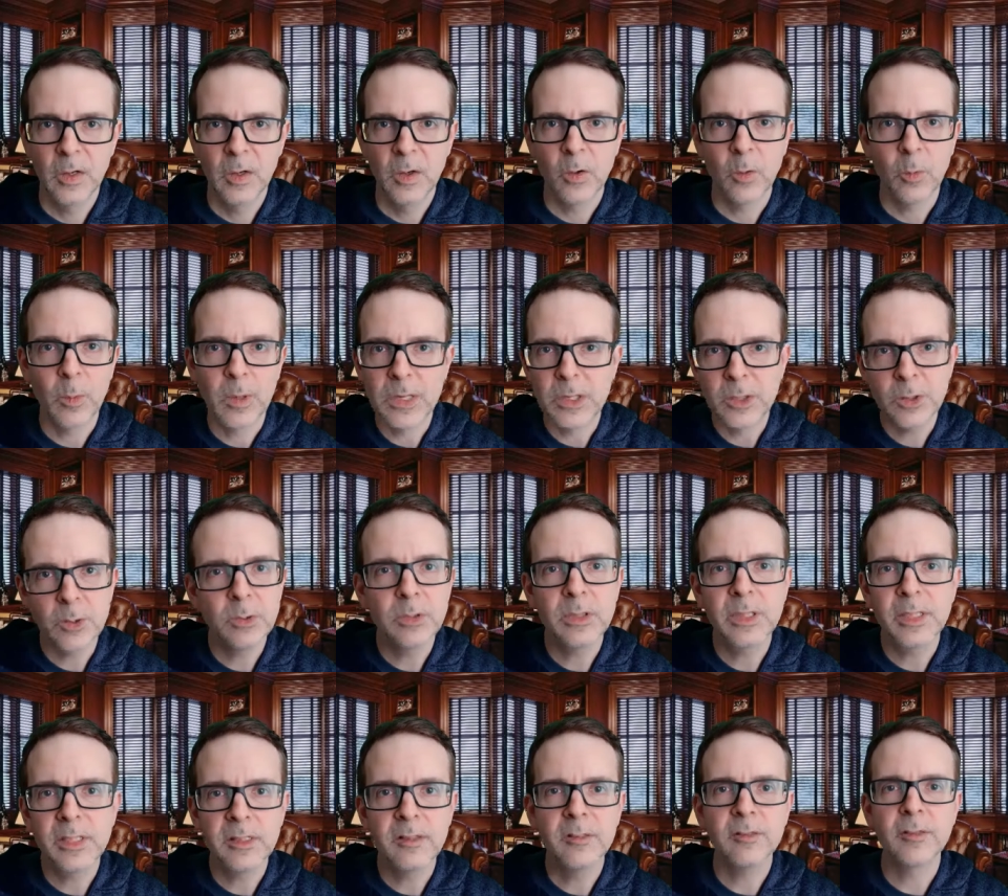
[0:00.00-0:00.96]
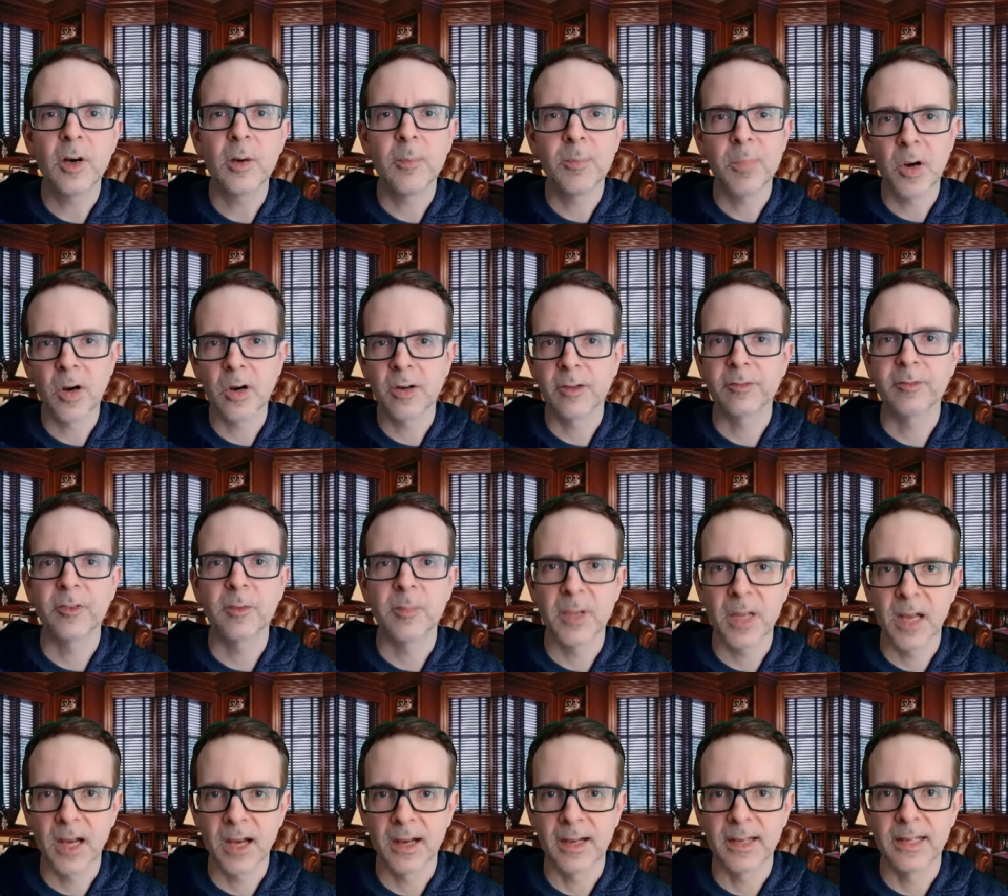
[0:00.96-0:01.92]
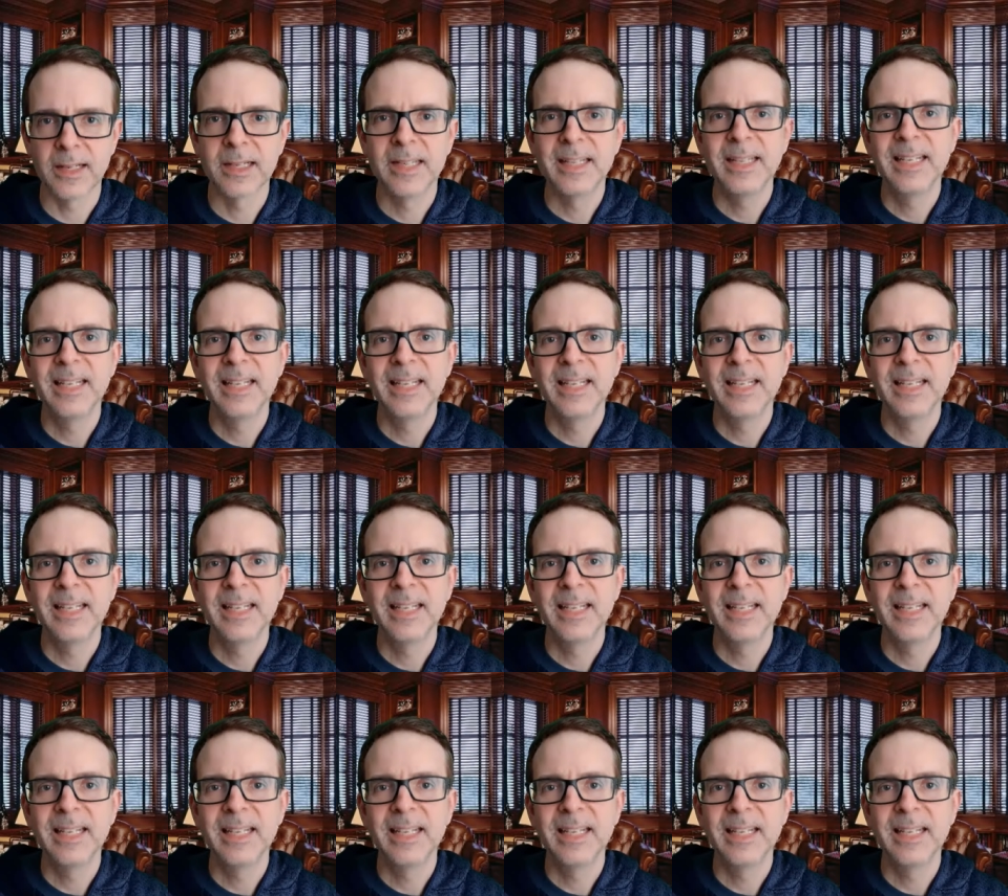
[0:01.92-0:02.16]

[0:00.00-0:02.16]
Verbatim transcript: When you live apart from God,